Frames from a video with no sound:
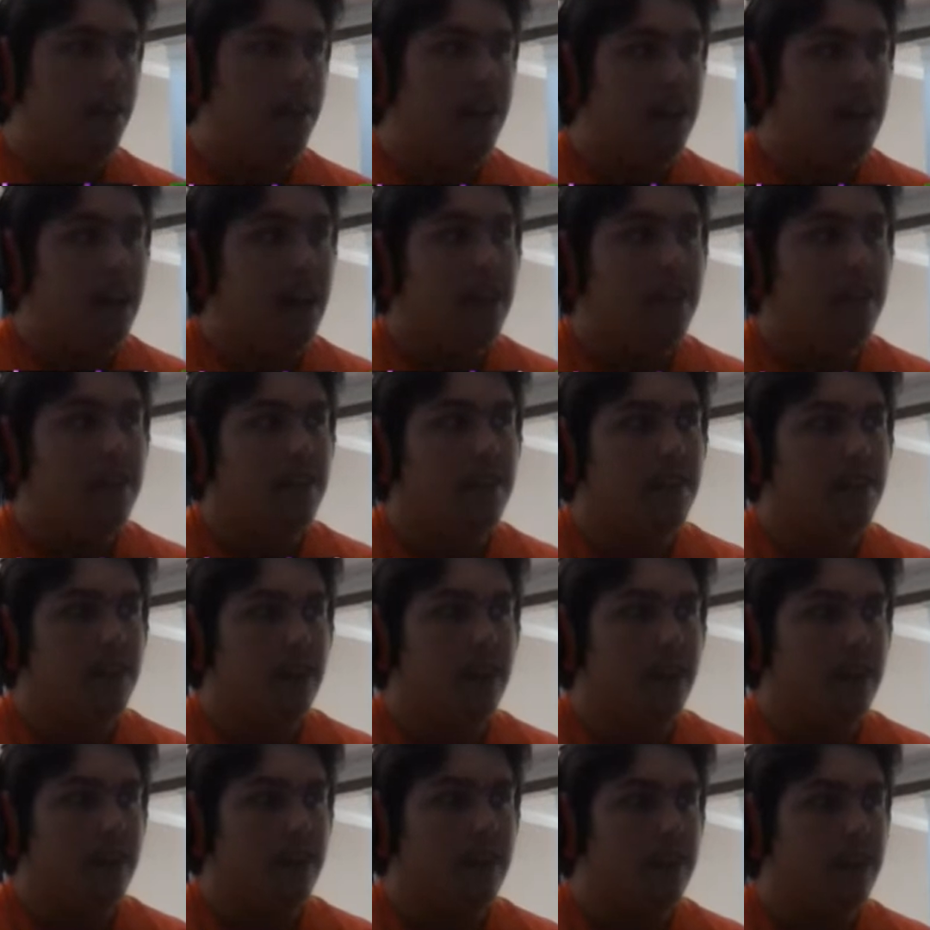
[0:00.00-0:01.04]
this is tier
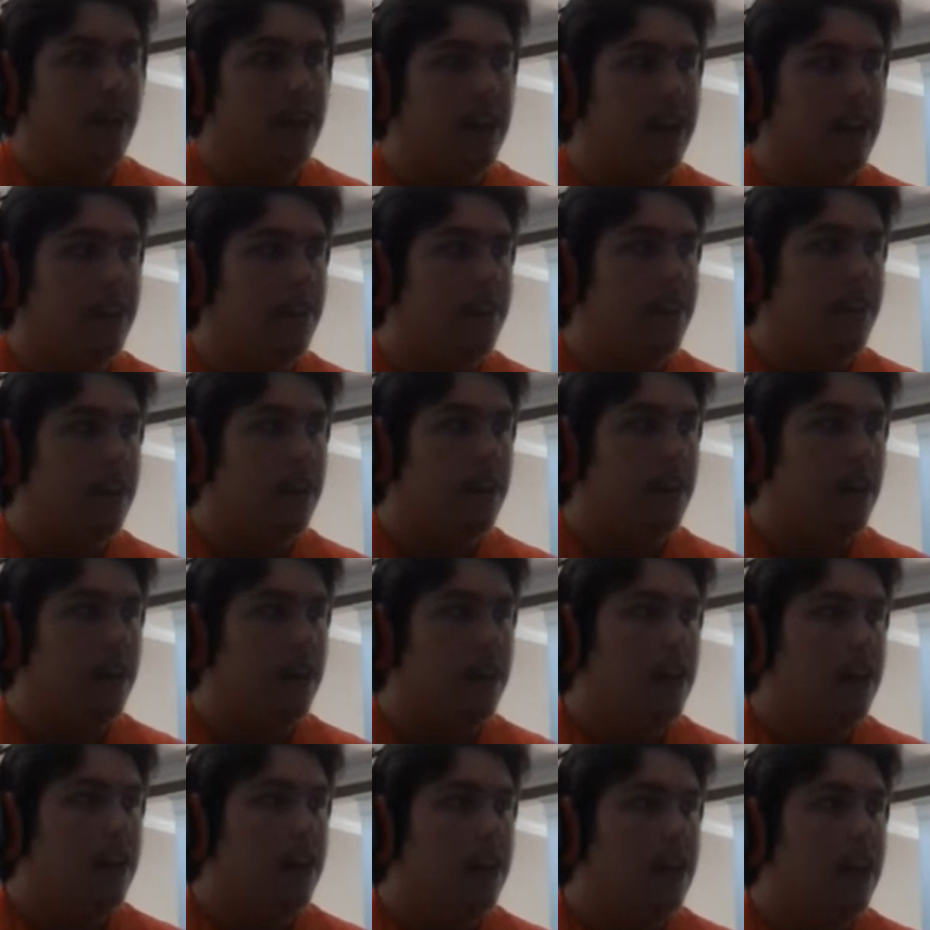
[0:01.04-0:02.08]
3,
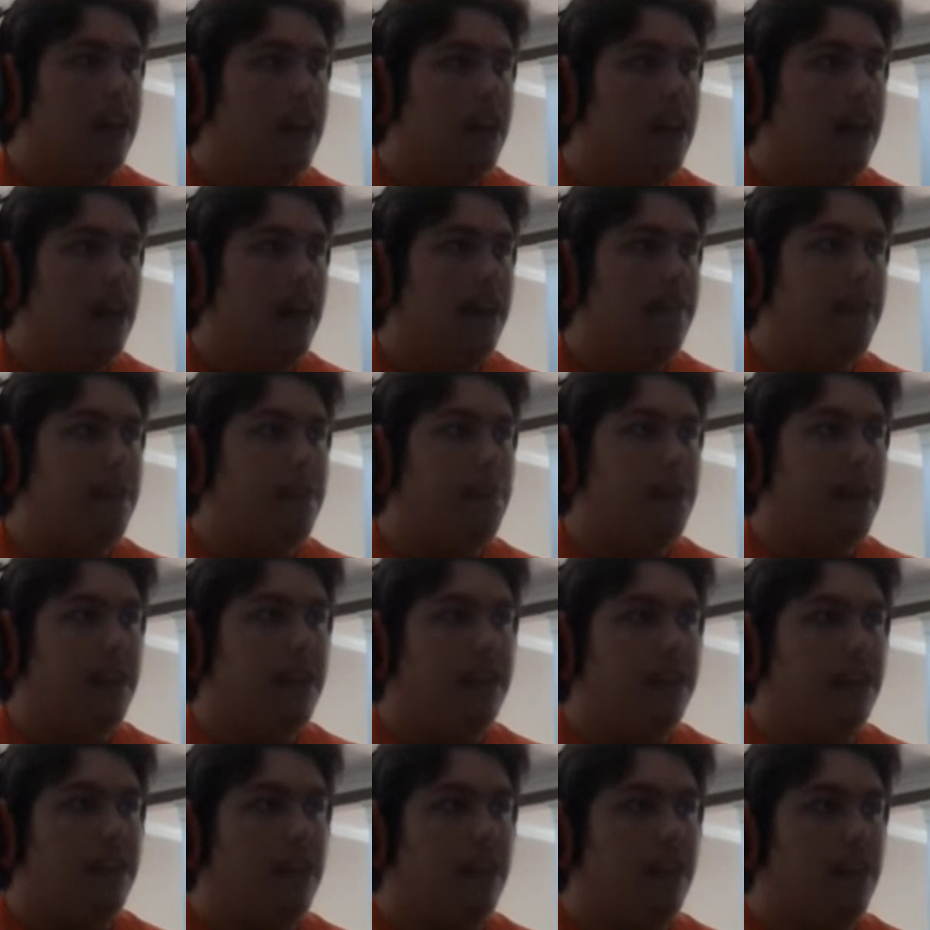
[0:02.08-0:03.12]
it would be
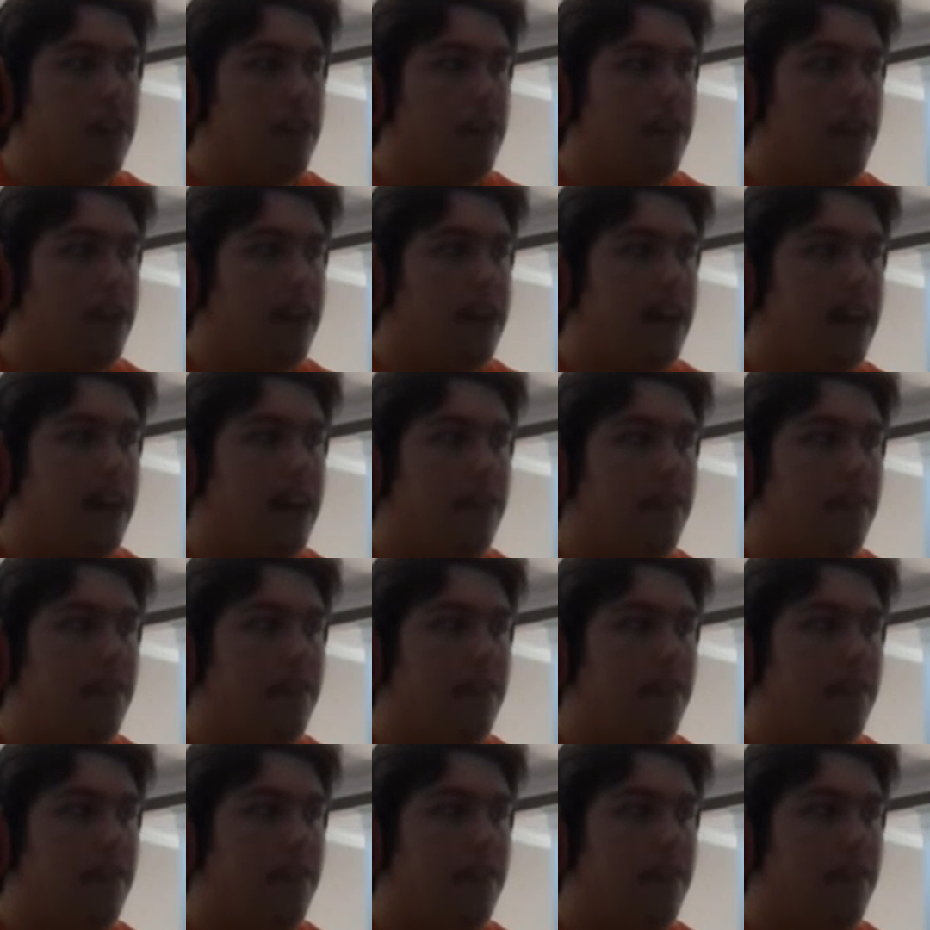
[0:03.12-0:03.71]
tier 3